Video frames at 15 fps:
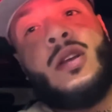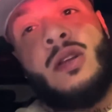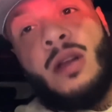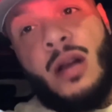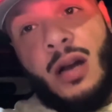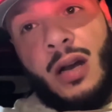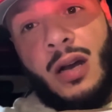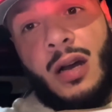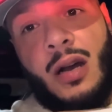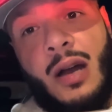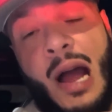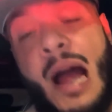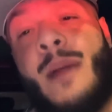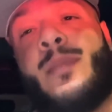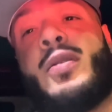
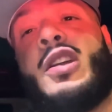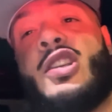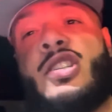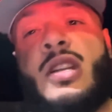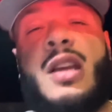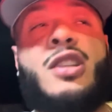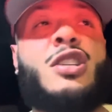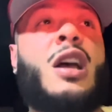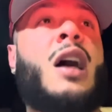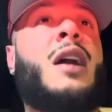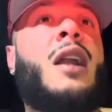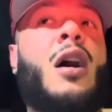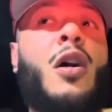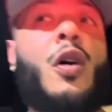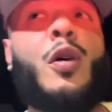I appreciate y'all,
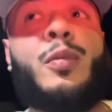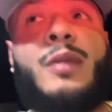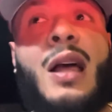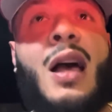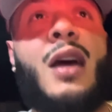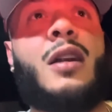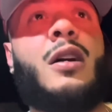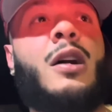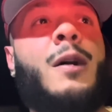and I hope that